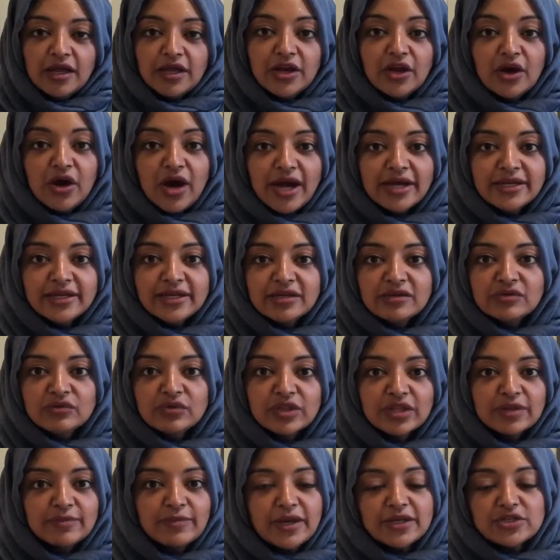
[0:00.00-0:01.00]
You know, I didn't
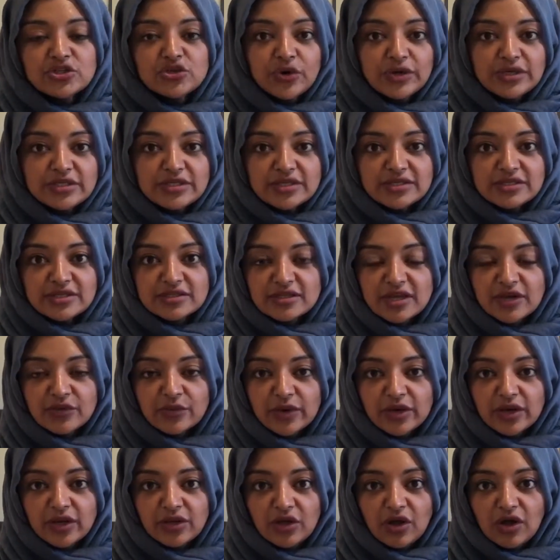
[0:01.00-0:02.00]
really make choices as I
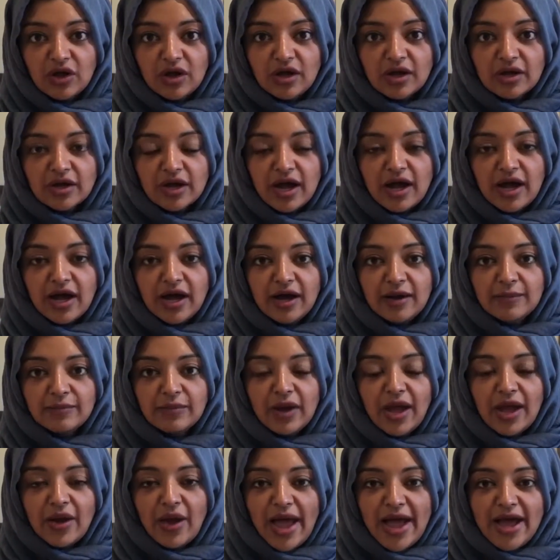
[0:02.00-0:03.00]
went along.
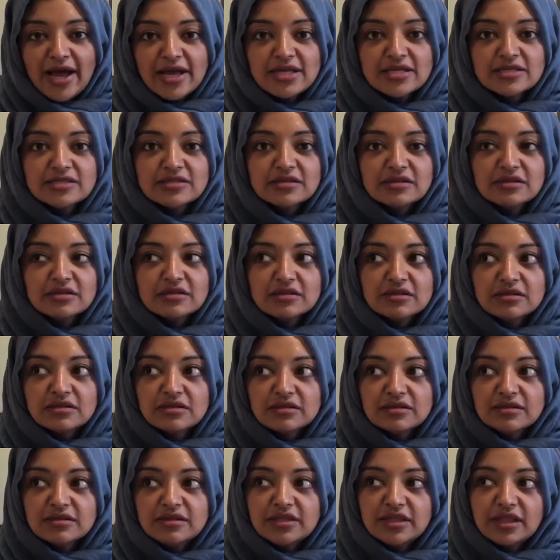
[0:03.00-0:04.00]
As
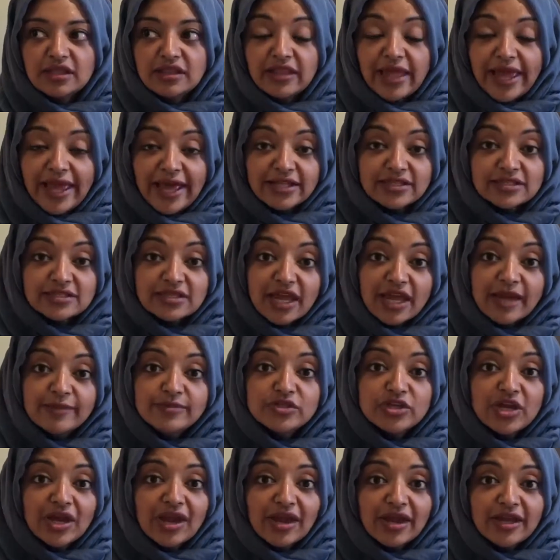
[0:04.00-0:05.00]
the
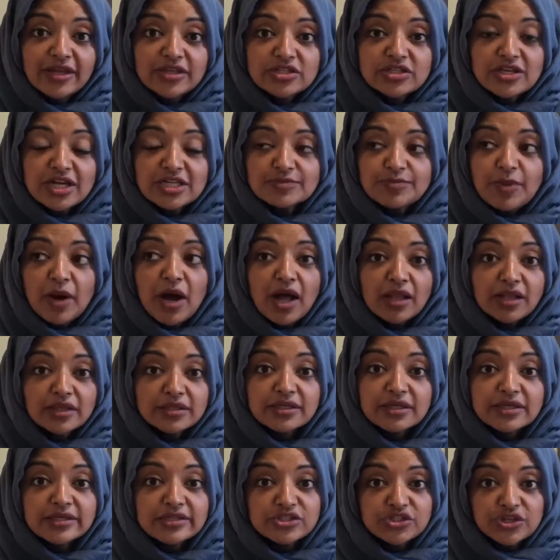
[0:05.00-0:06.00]
landscape changed, as
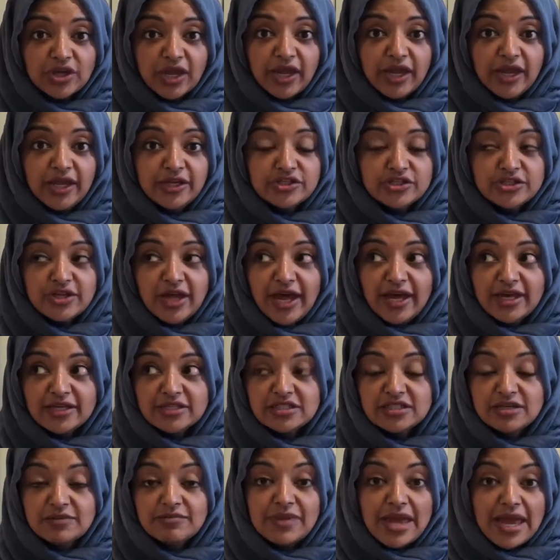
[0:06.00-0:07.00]
politics changed,
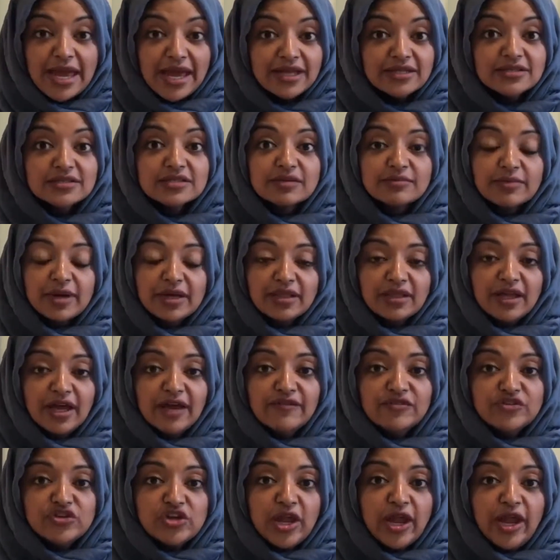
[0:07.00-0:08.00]
as demands in my
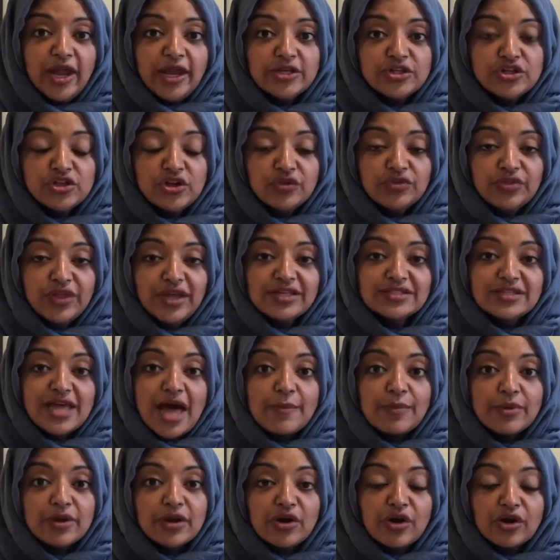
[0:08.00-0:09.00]
life changed, you know, things
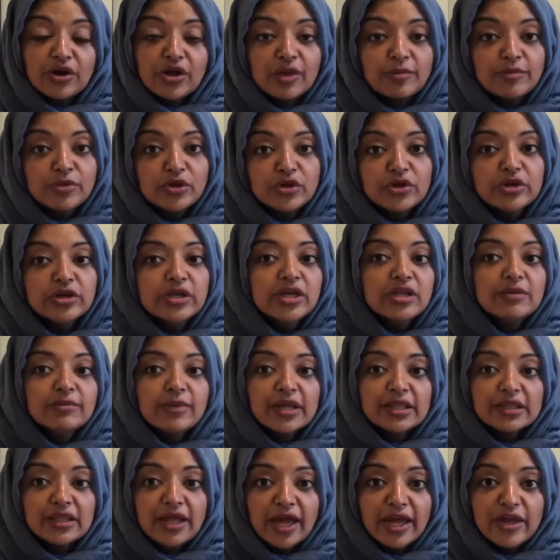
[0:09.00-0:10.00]
happened in our community, in
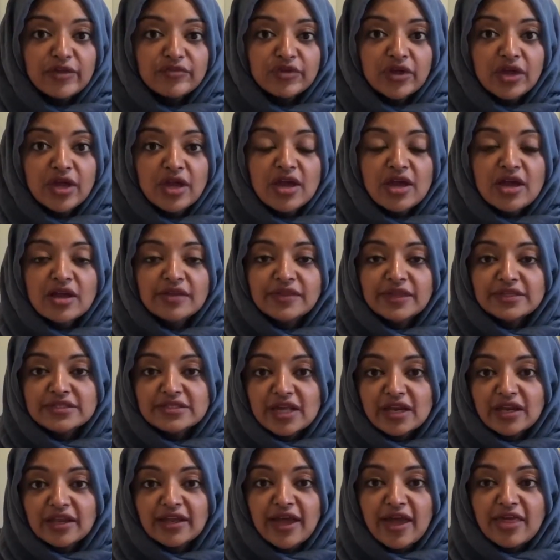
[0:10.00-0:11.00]
my life, that
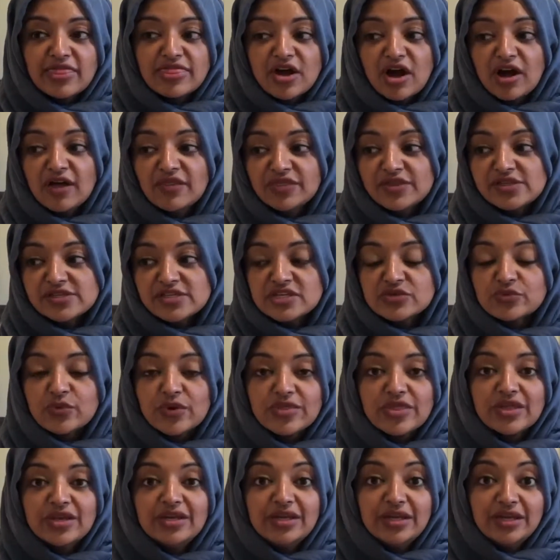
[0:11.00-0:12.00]
suddenly I thought, this is
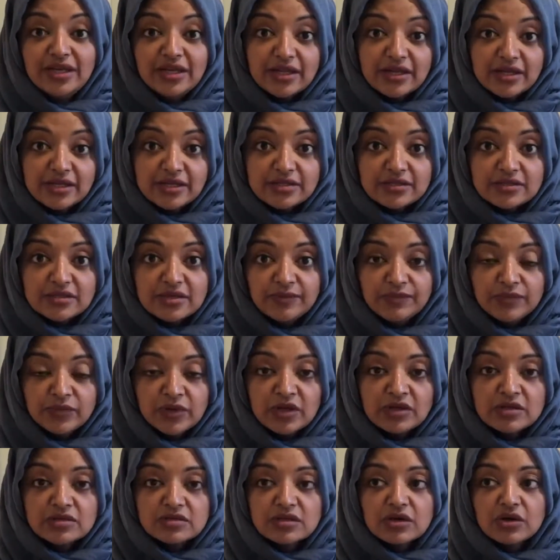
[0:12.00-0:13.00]
where the need is.
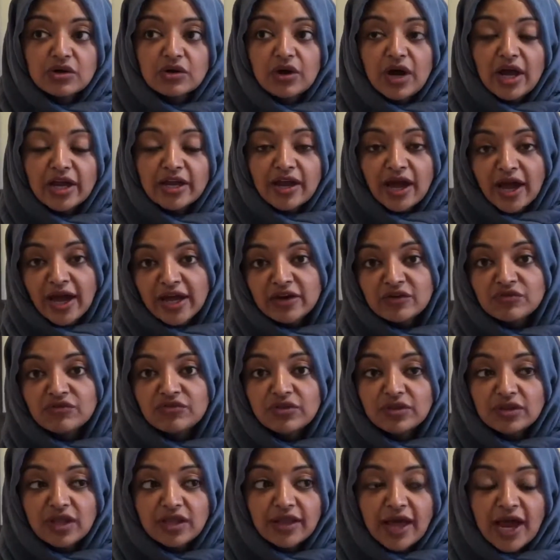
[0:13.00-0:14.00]
So I kind of
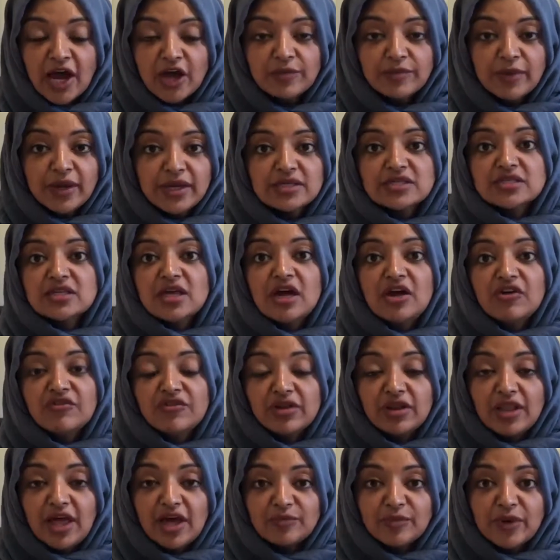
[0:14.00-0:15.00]
allowed myself
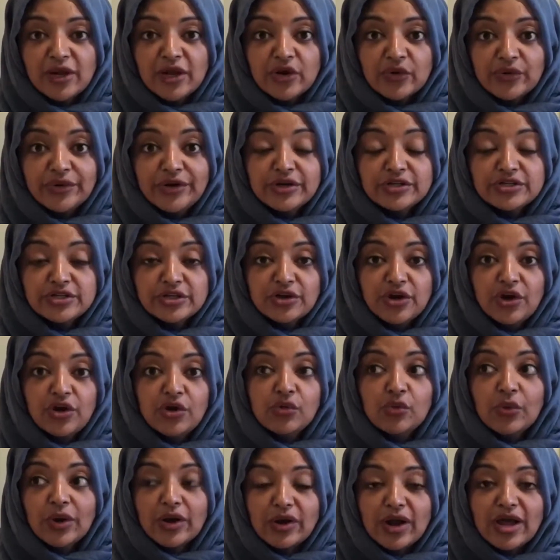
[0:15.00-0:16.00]
and allowed my career to
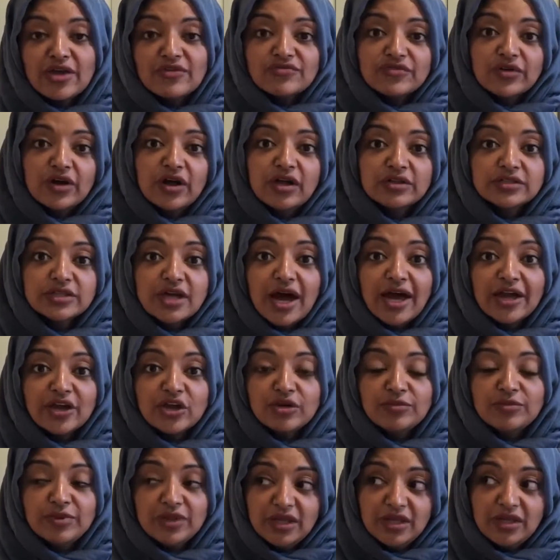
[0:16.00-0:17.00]
go where I felt I
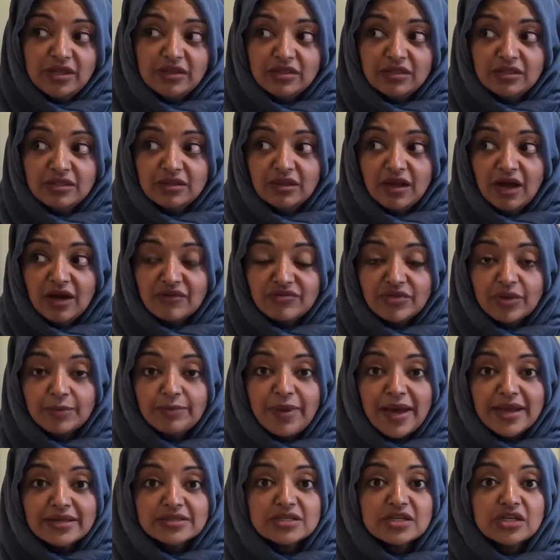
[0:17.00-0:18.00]
could be of the
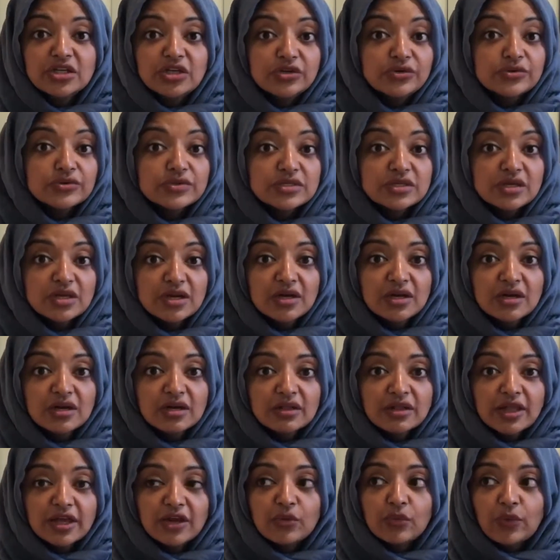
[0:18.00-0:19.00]
best use.
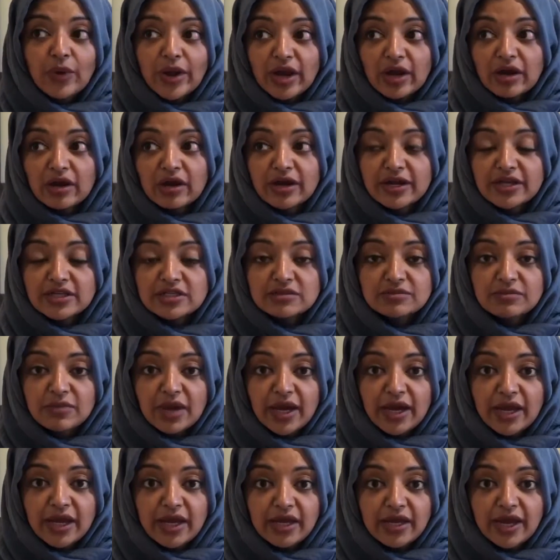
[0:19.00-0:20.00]
Like, where is
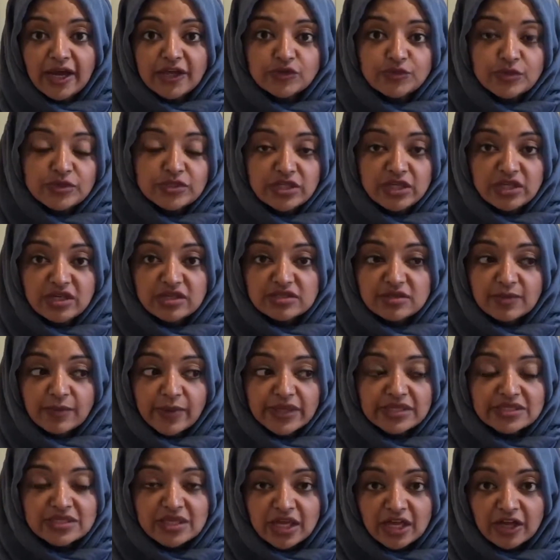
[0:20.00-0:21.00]
my expertise and
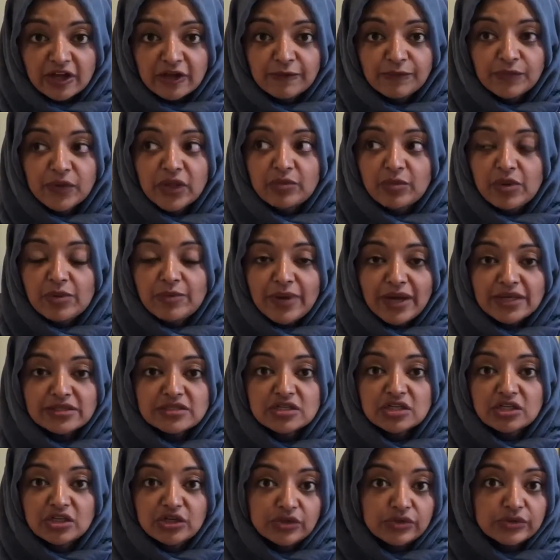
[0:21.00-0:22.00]
my skill going to be
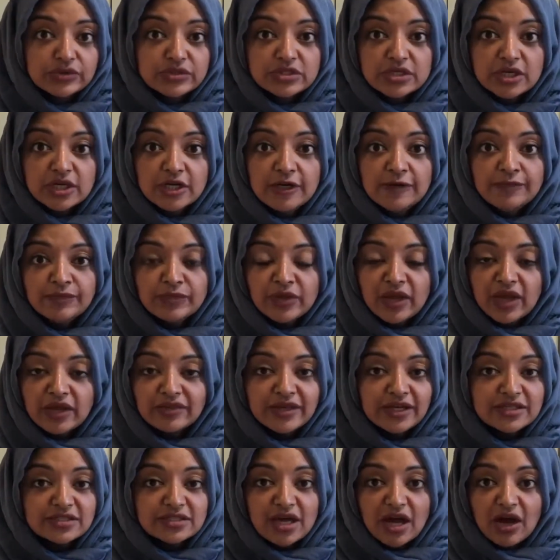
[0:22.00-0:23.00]
best used?
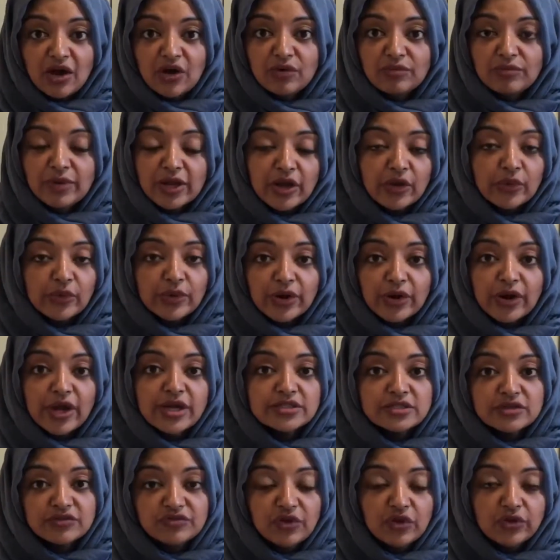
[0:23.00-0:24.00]
And that's how my career
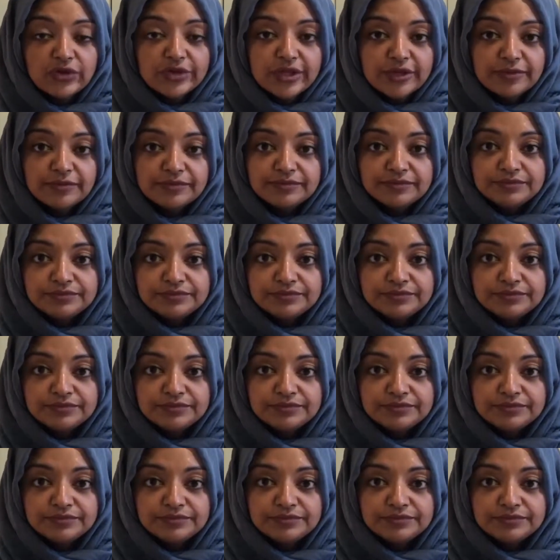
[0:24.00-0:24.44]
has unfolded.